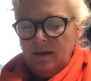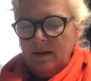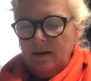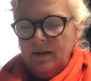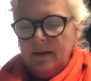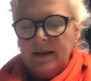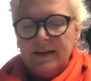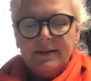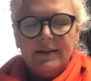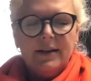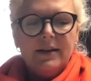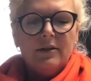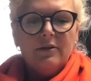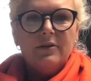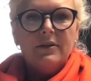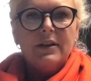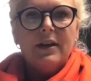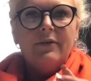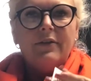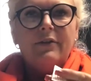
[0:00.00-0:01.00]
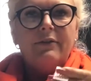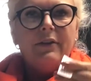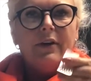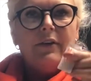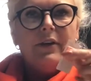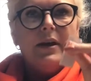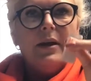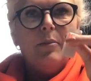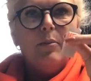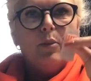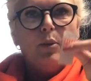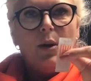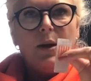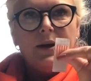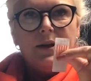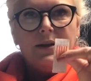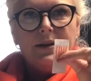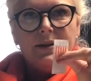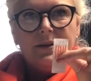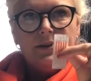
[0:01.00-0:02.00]
these needles have a very
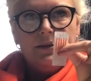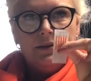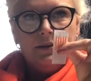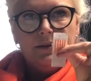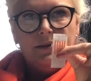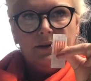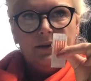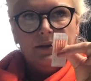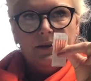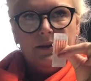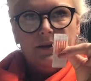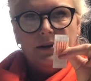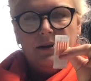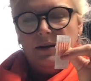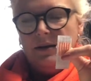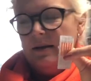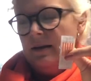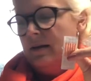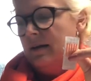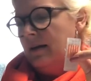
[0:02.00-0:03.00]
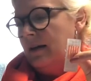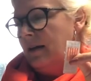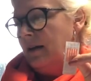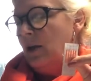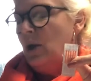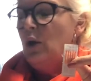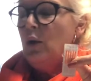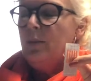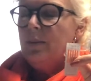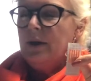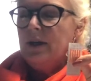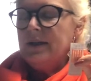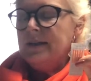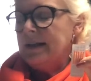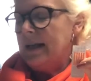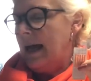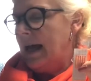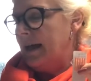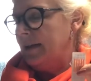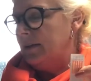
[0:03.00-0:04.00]
bright, luminous
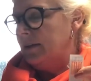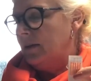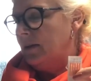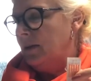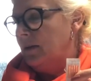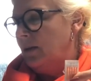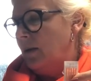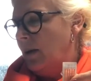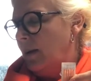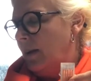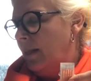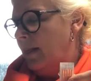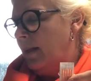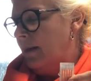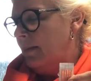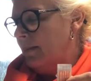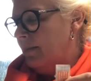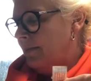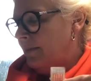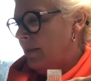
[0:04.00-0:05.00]
handle on them.